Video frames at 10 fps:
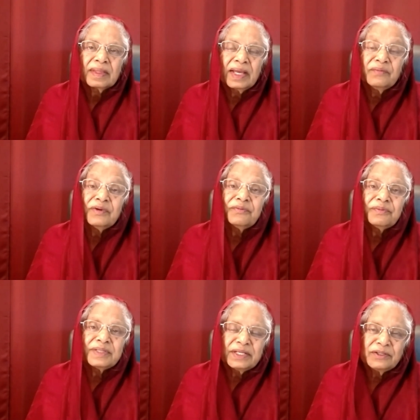And we
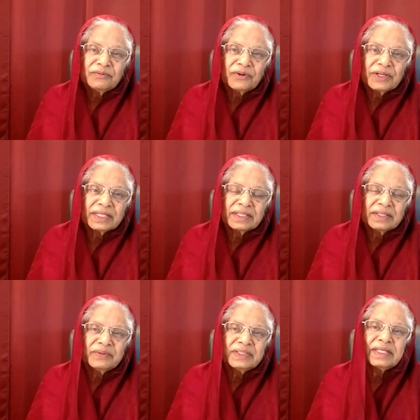tend to forget
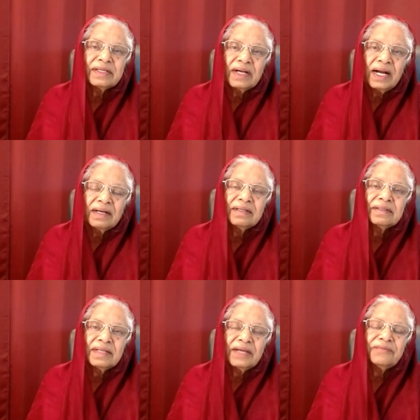and we think,
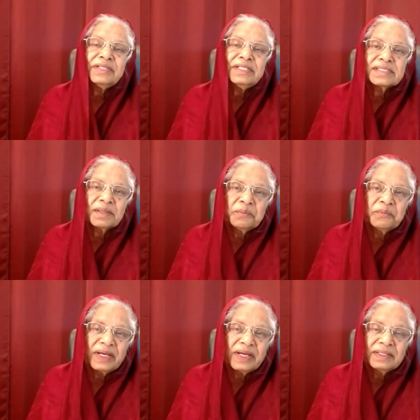ah, I've reached
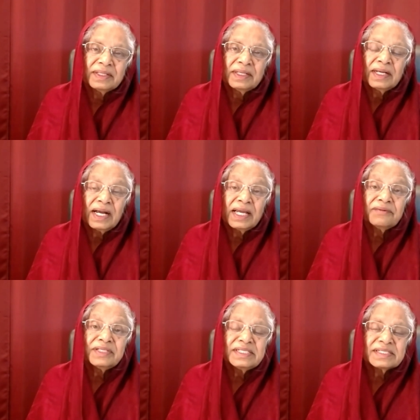somewhere. I
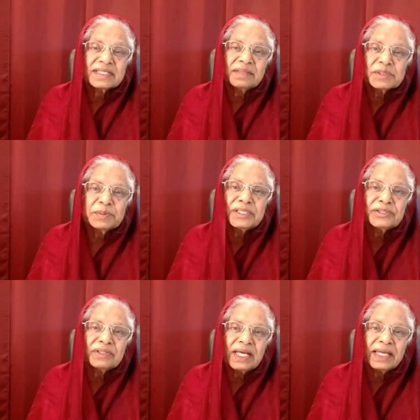have reached some
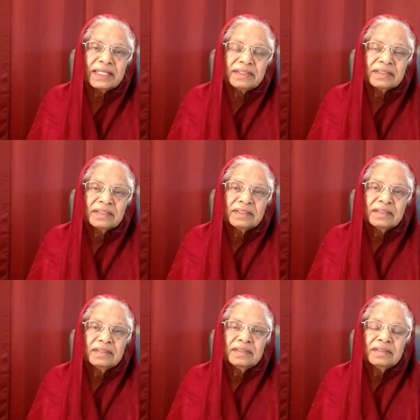spiritual height.
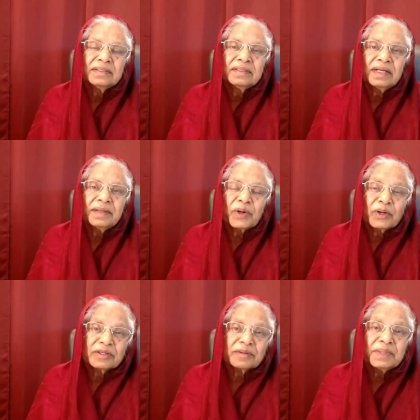I
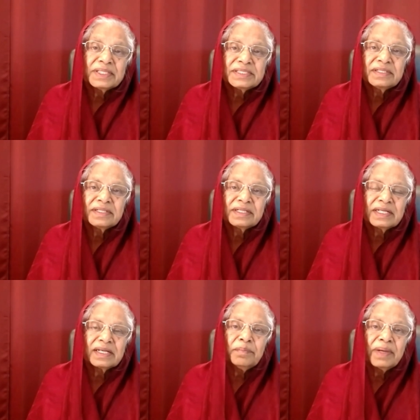brought up my children
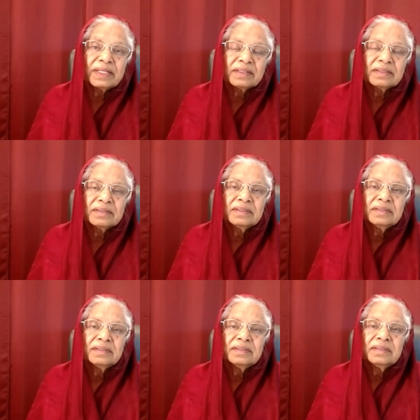a little better.
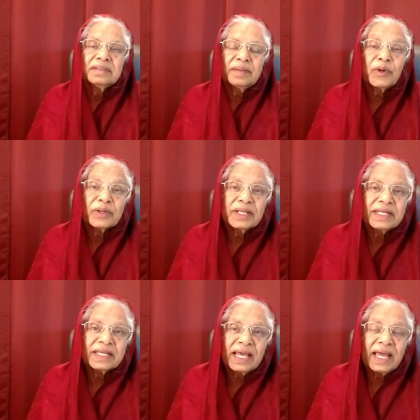I'm not
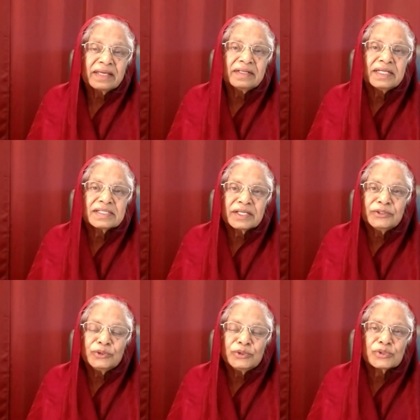getting angry as I
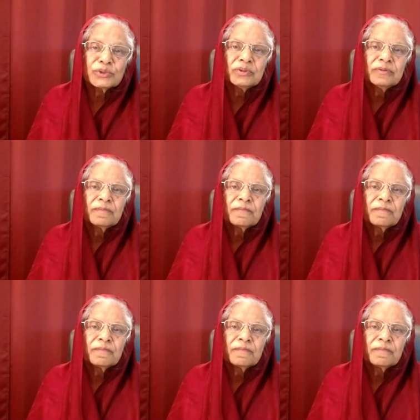used to.